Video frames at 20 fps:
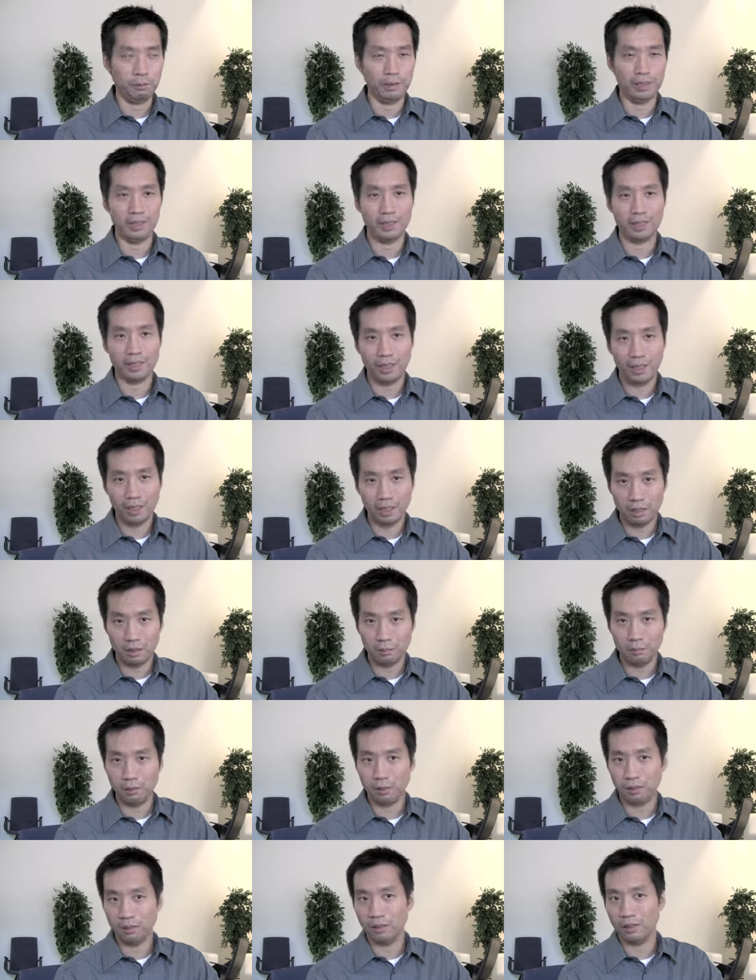be
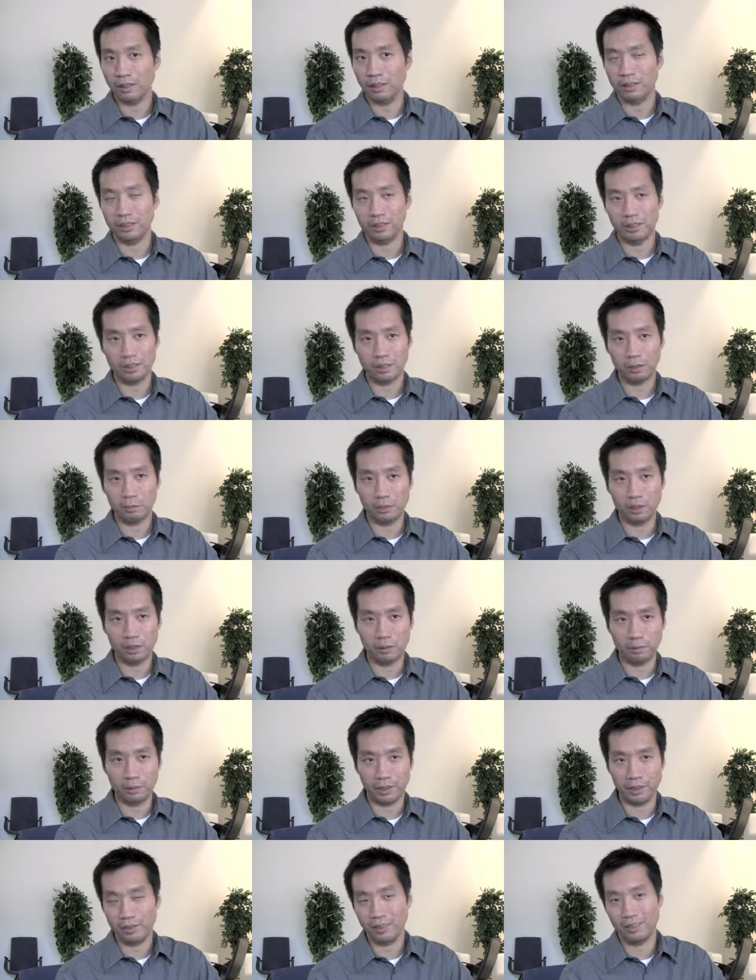scalable and usable
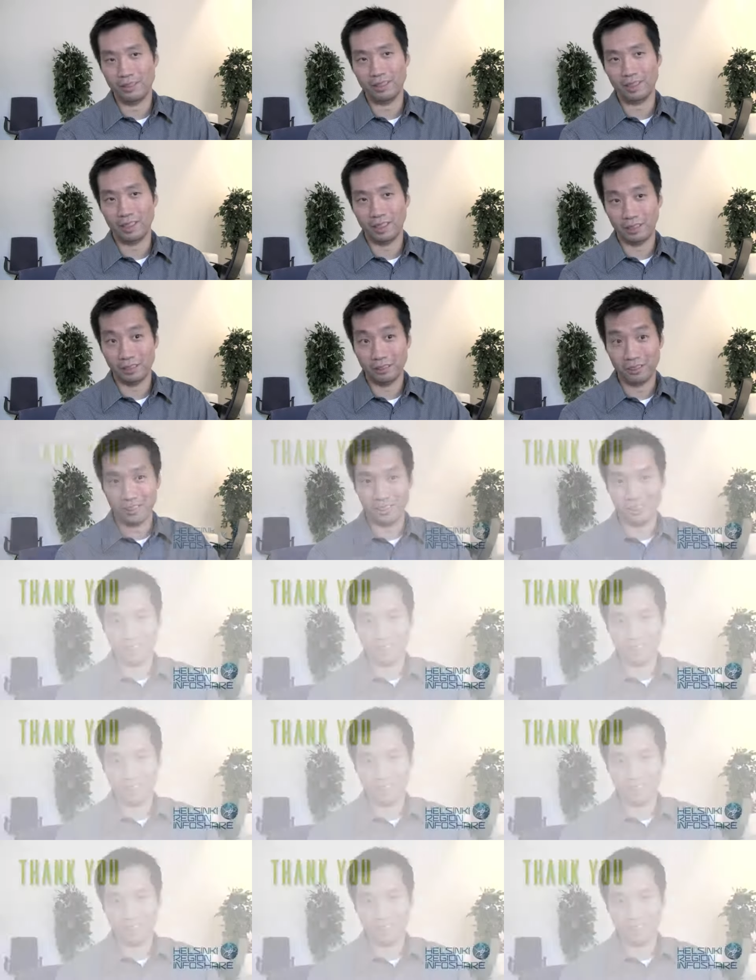by the entire world.